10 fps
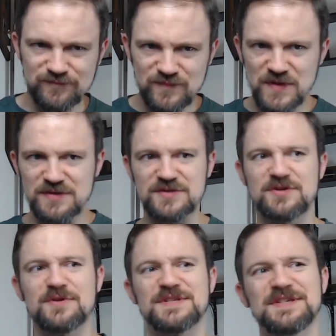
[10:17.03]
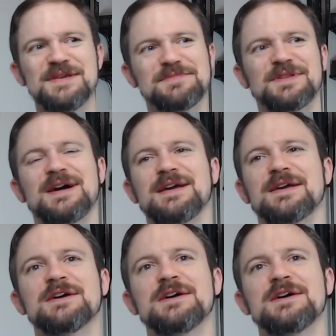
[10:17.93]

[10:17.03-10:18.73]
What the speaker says: So it seems like